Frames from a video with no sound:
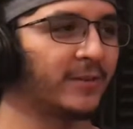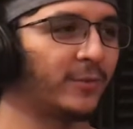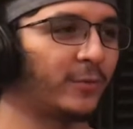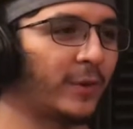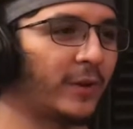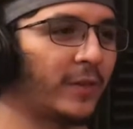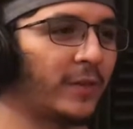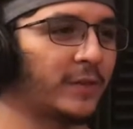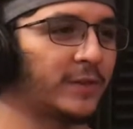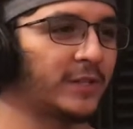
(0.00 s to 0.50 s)

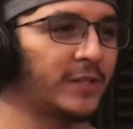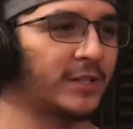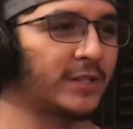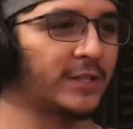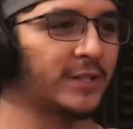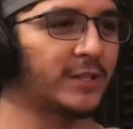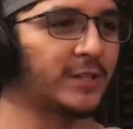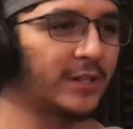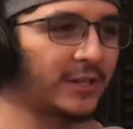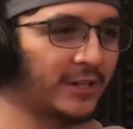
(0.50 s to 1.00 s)
with
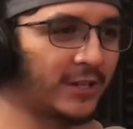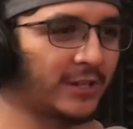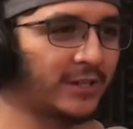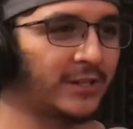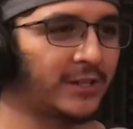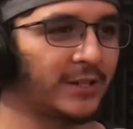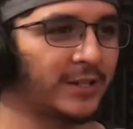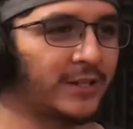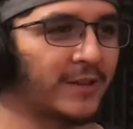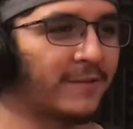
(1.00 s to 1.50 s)

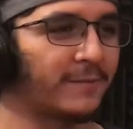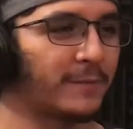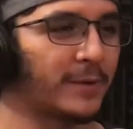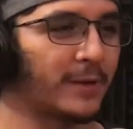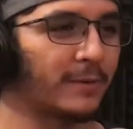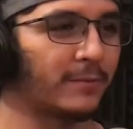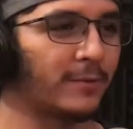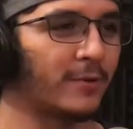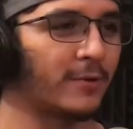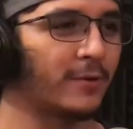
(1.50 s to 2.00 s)
statistics of
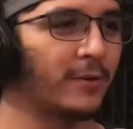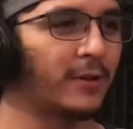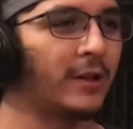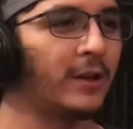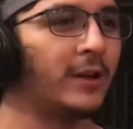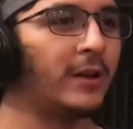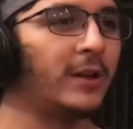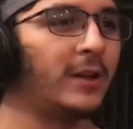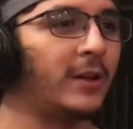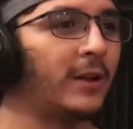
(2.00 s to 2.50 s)
people
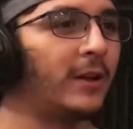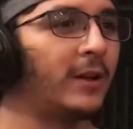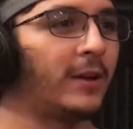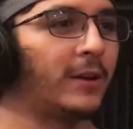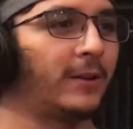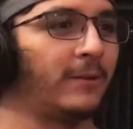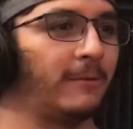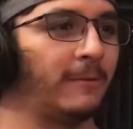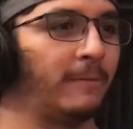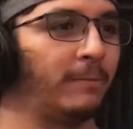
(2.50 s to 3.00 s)

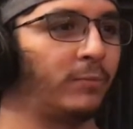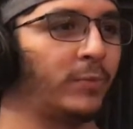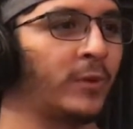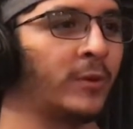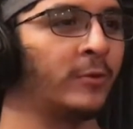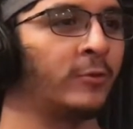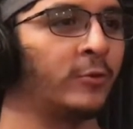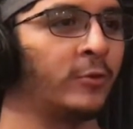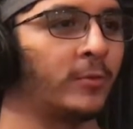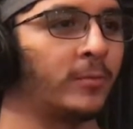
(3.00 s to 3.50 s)
who
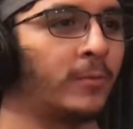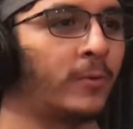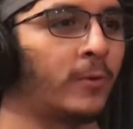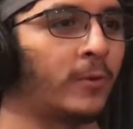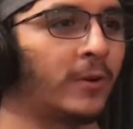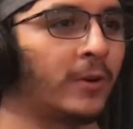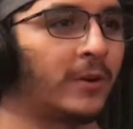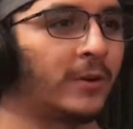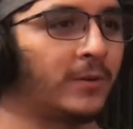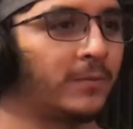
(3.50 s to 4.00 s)

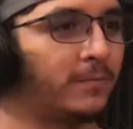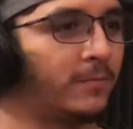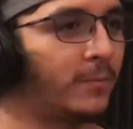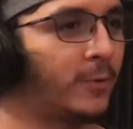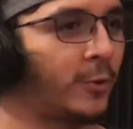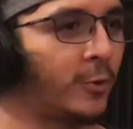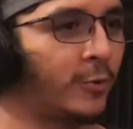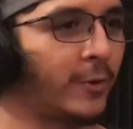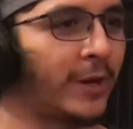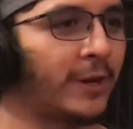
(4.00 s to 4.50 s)
report
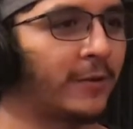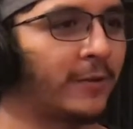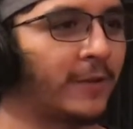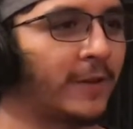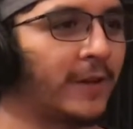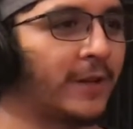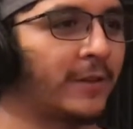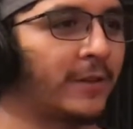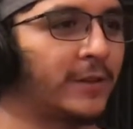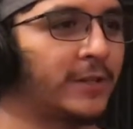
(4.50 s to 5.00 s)
greater
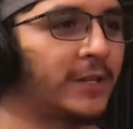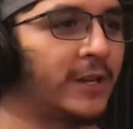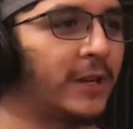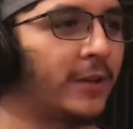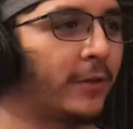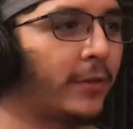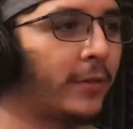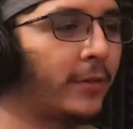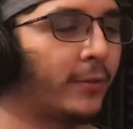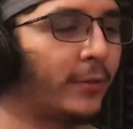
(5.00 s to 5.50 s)
than, say,
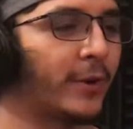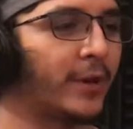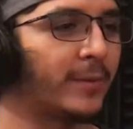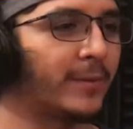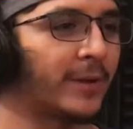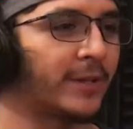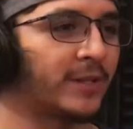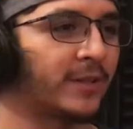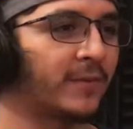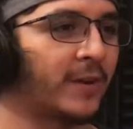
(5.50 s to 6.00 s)
3
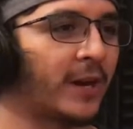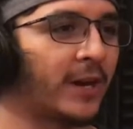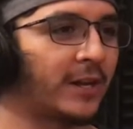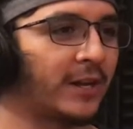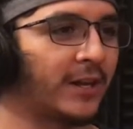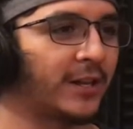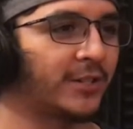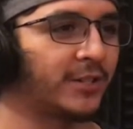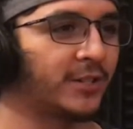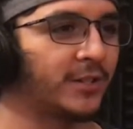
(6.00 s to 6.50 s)
amounts of
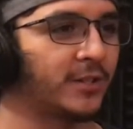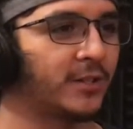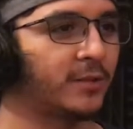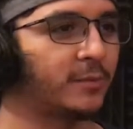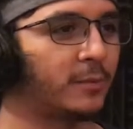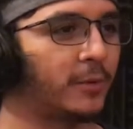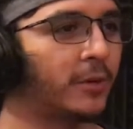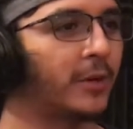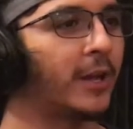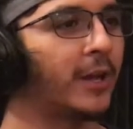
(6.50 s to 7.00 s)
eyelashes
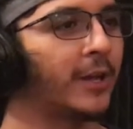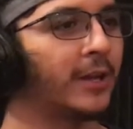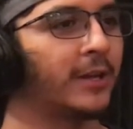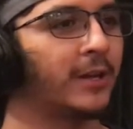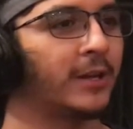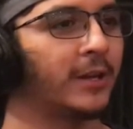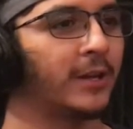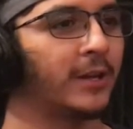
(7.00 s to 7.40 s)
per day.